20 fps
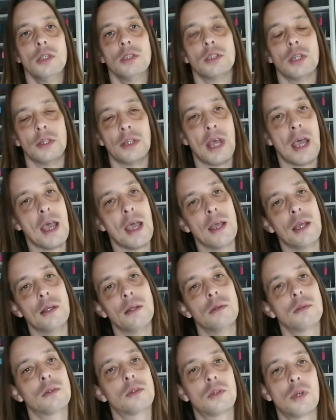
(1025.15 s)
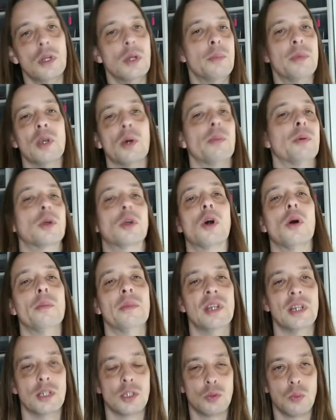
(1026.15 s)
So they're going to be up and
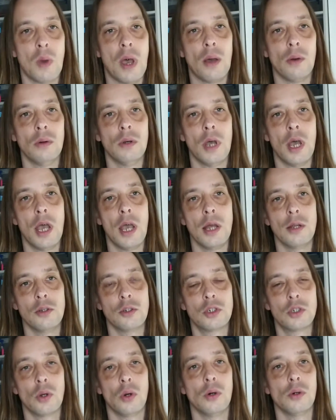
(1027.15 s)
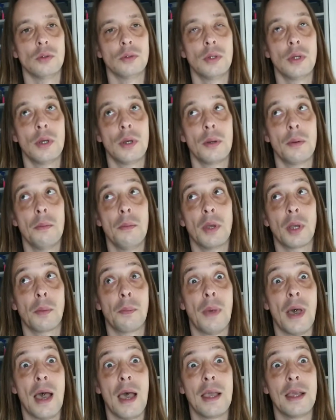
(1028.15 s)
coming as well. And Sean
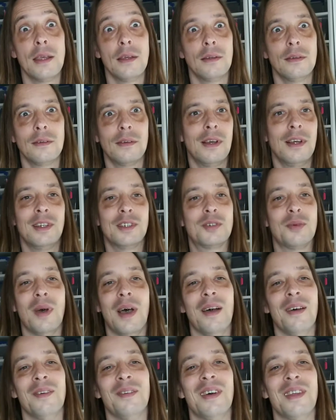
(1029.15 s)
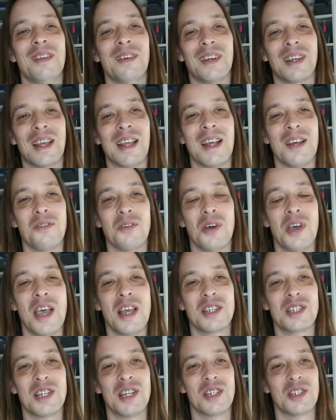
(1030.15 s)
McBay as well, whether I get that right,
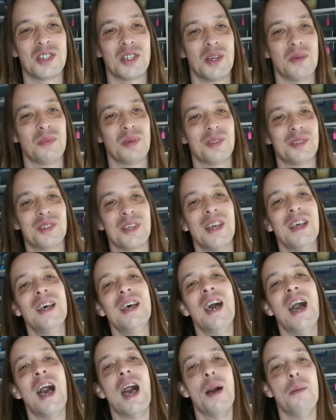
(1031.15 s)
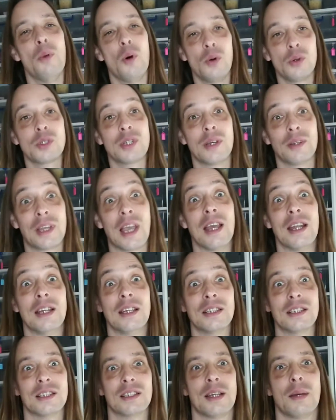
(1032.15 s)
SNS Serpents, also getting
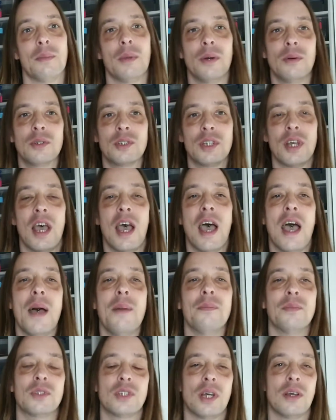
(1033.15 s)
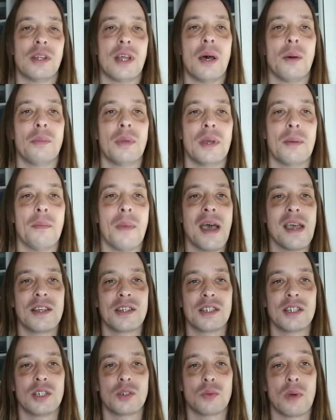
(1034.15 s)
into sandboas. So that'll be
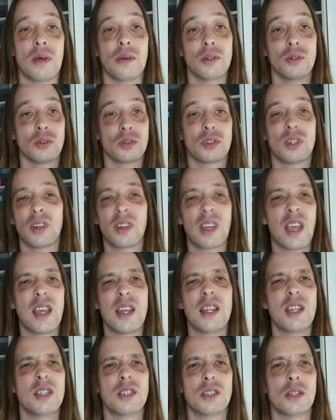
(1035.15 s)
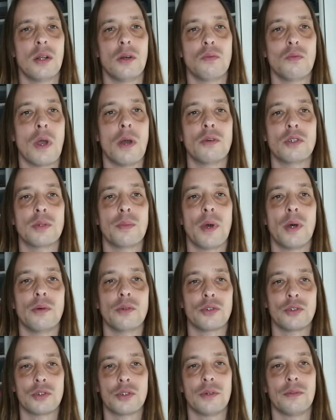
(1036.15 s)
amazing as well. He's also getting into like rosy
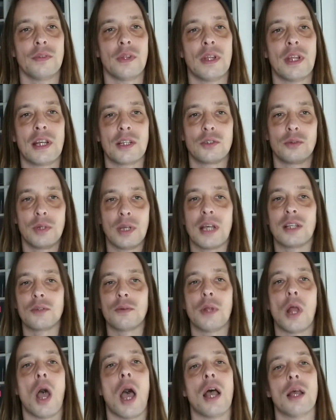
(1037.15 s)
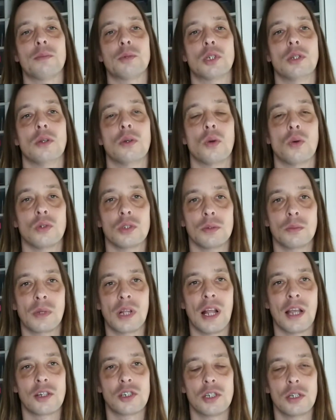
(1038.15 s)
boas and stuff like that. So he has an absolutely awesome
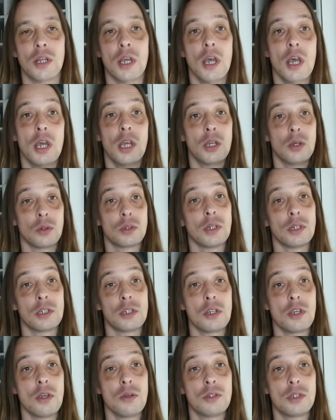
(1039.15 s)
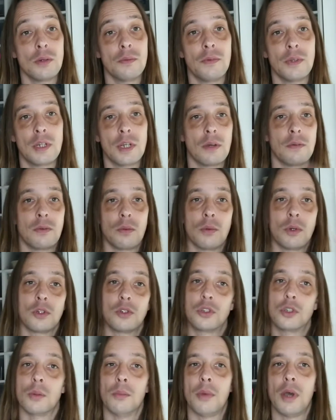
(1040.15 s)
collection. He also has a YouTube video if you want
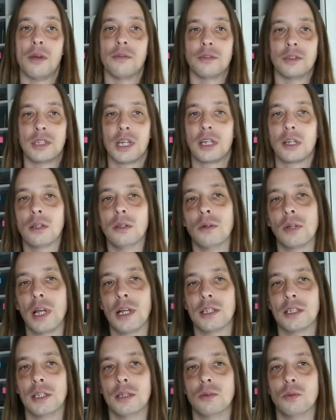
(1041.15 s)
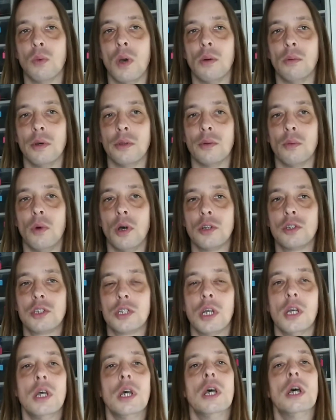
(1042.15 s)
to jump over and take a look at it. It's well worth a
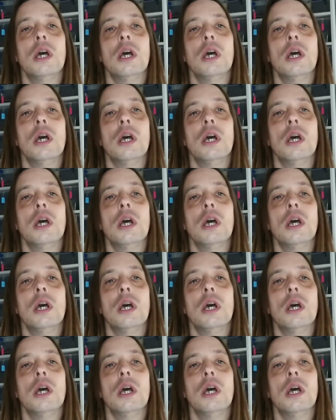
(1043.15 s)
watch.